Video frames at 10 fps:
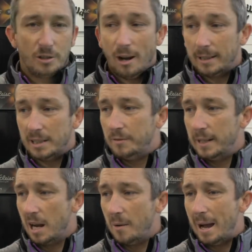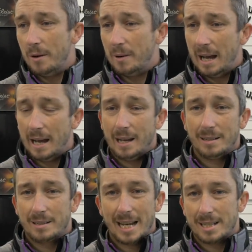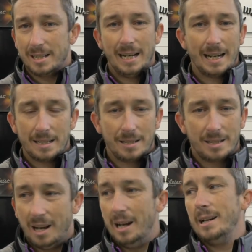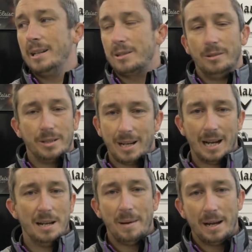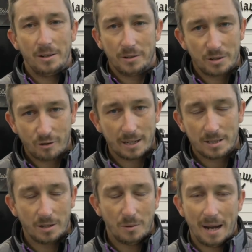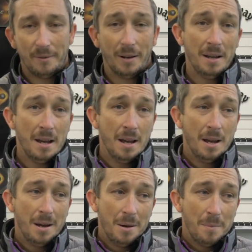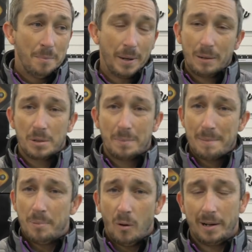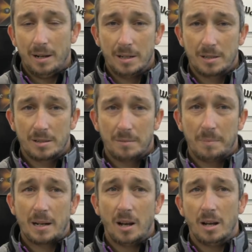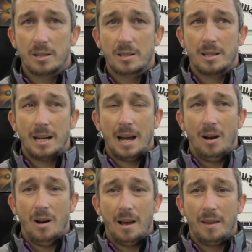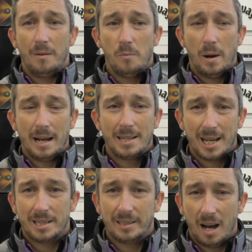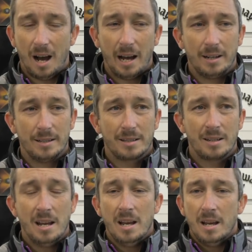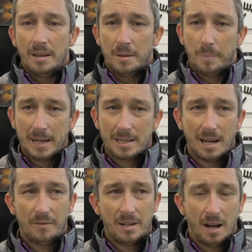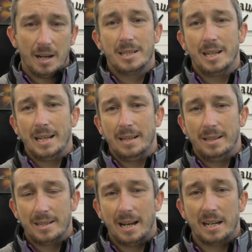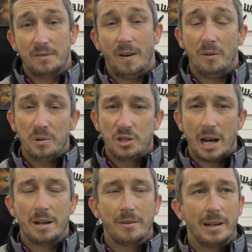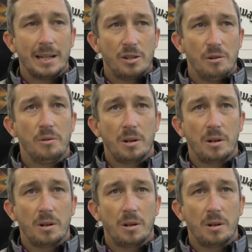have dragged this video out and tested it against the Titleist or the TaylorMade or the Swixen or whatever, but it would have been pointless because when I tested the irons, The P790 and the ZX5 were genuinely two